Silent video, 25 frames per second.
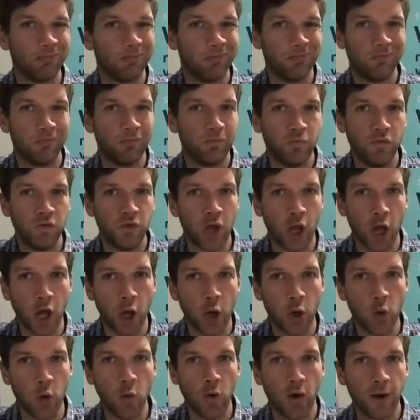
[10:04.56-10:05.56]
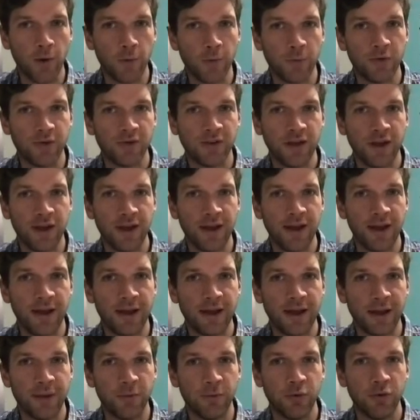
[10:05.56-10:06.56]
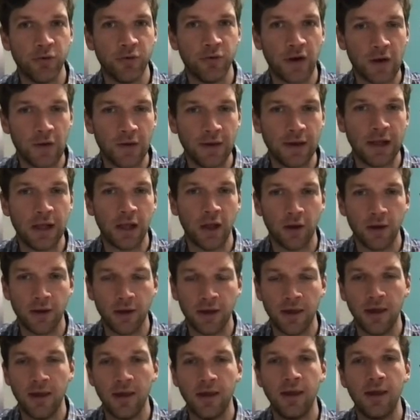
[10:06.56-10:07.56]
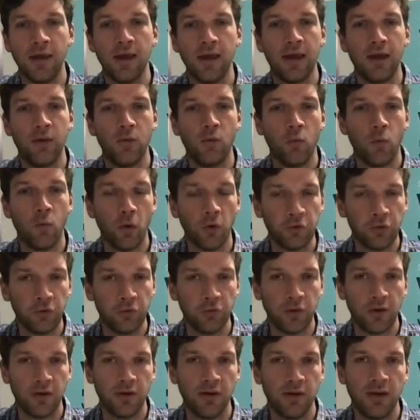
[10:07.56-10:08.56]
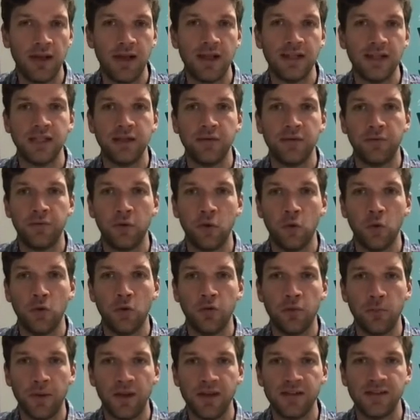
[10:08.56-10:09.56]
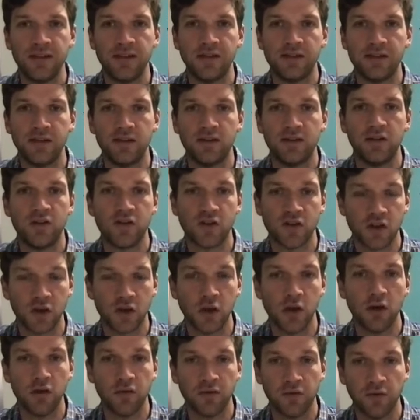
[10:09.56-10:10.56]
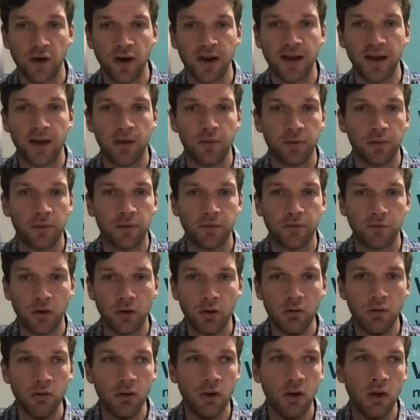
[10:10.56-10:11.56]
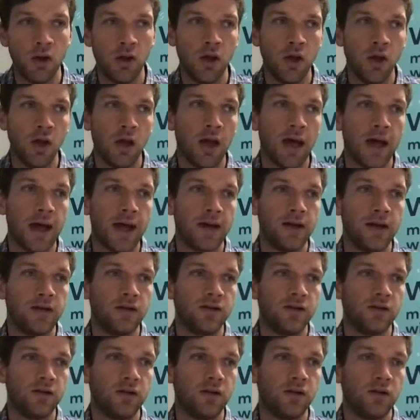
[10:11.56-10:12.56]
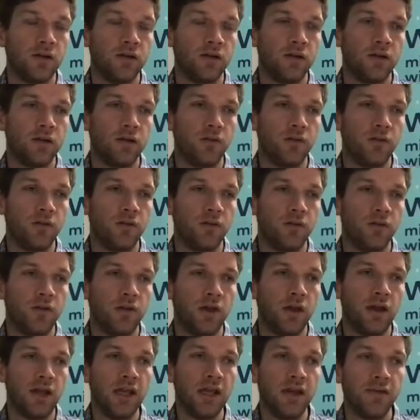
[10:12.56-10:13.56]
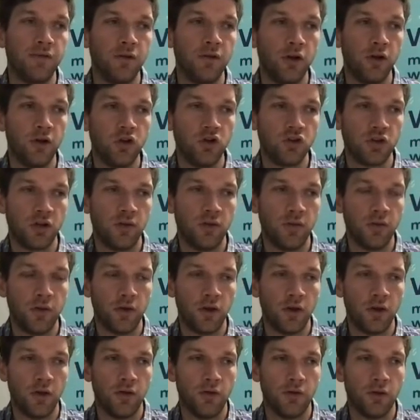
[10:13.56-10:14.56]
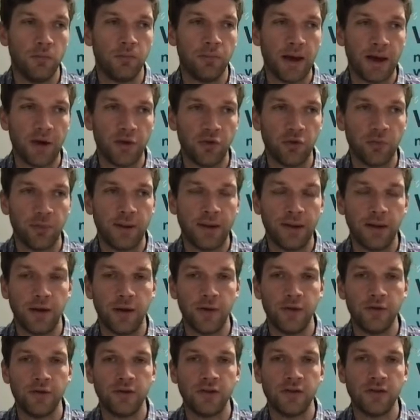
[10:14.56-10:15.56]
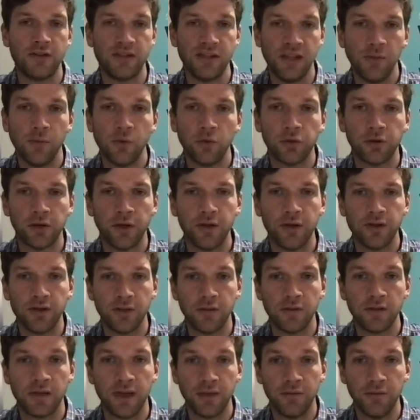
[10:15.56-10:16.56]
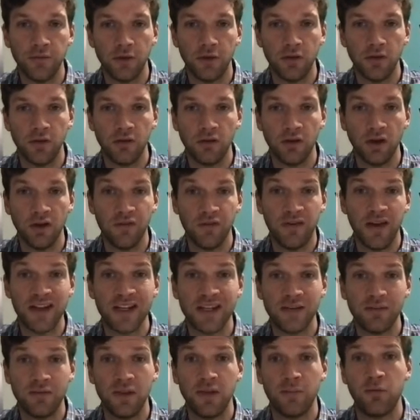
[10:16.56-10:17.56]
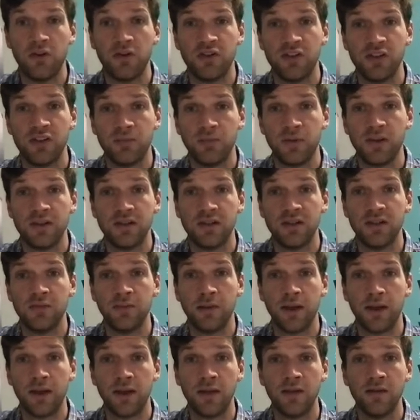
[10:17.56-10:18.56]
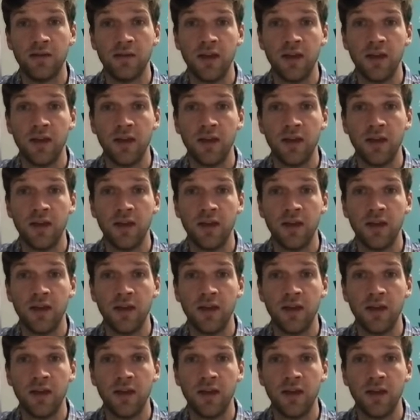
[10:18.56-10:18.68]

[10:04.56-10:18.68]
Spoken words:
No, I would say it was very clunky. It wasn't very easy for businesses to secure finance through. And the evolution that Bounce Back loans and Sybil's loans have given effectively the British Business Bank is